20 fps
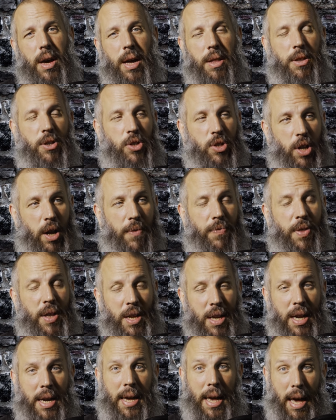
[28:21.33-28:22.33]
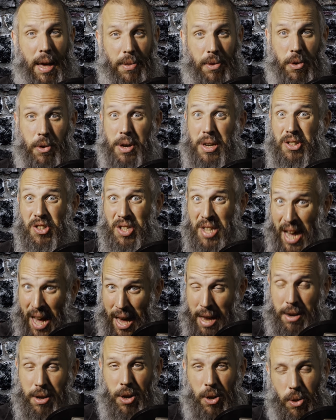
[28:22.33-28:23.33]
And the stuff that you gather is
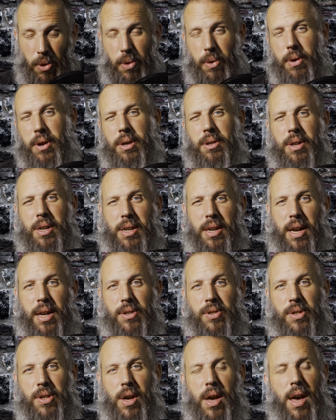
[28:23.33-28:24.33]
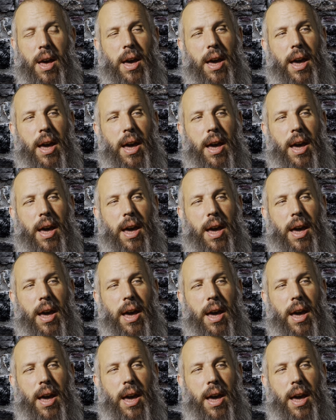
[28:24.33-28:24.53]
not calorically dense.